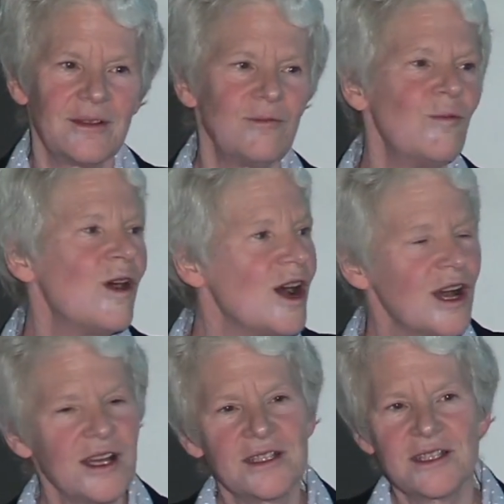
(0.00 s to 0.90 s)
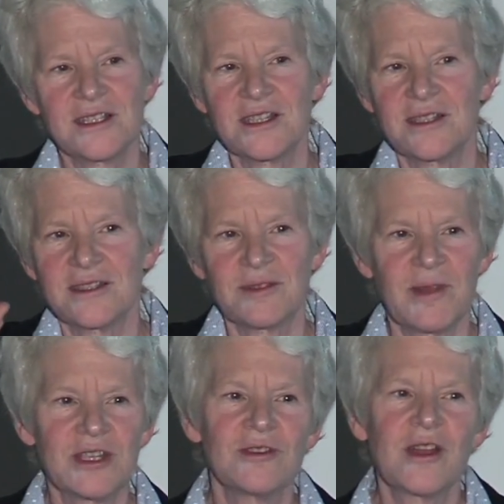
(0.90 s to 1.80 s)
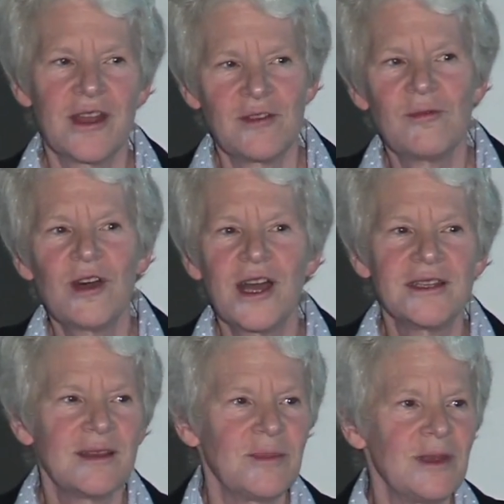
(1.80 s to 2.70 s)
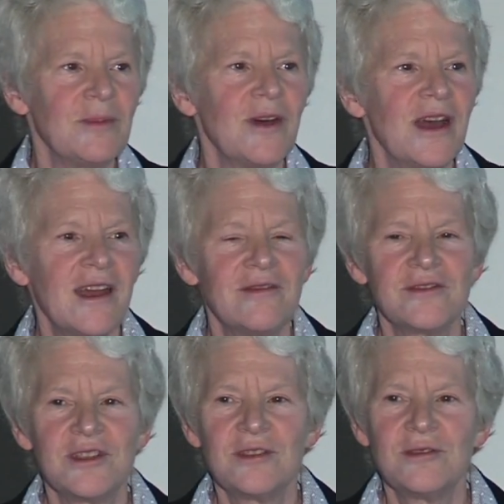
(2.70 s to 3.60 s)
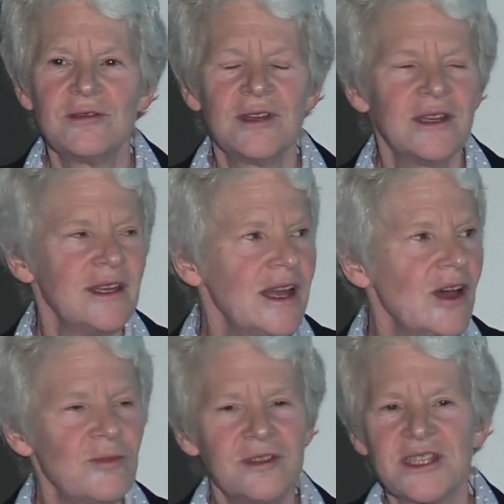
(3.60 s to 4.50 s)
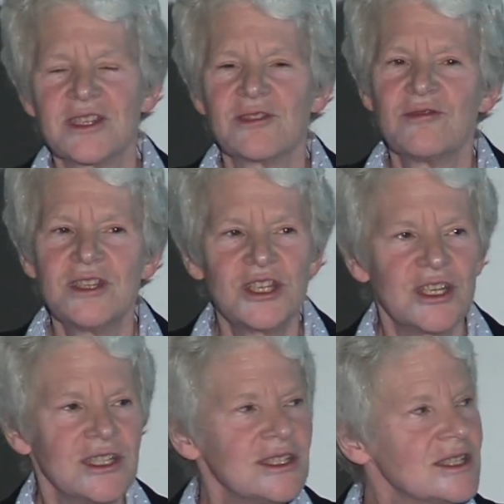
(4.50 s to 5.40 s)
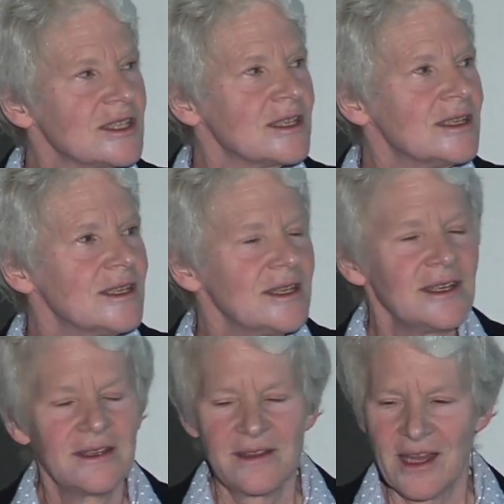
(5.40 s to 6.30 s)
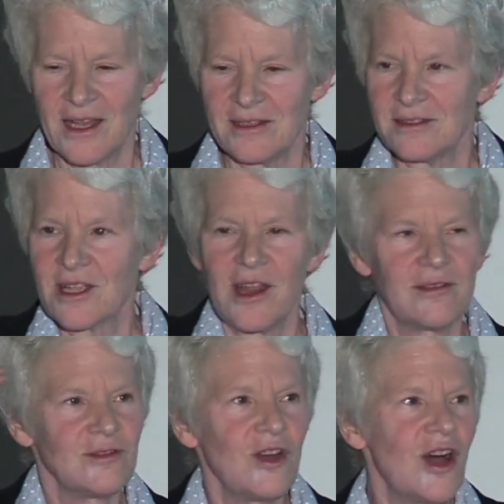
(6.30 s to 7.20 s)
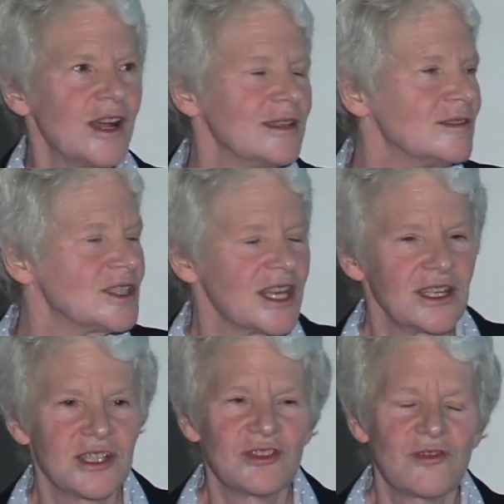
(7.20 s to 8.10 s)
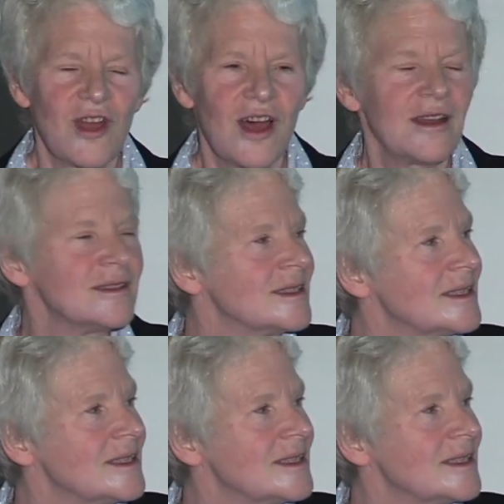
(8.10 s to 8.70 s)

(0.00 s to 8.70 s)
wand. It's a special kind of wand that people have to help with secretions. That's kind of long. It looks like a straw.